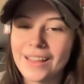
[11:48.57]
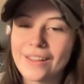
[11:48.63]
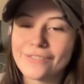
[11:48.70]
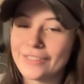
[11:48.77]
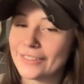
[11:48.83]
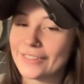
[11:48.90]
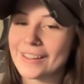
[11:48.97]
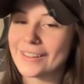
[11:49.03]
I
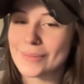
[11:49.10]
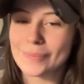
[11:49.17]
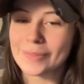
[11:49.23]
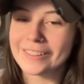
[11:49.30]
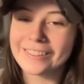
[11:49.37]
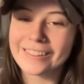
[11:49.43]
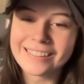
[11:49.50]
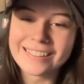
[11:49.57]
feel that
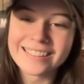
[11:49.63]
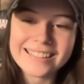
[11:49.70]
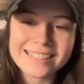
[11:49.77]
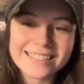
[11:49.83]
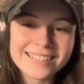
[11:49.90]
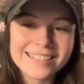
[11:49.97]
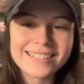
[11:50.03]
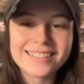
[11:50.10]
completely.
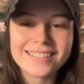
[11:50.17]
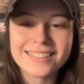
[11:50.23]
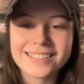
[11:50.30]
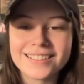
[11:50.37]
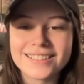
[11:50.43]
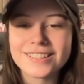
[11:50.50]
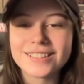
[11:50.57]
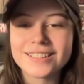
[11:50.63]

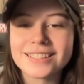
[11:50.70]
Yeah.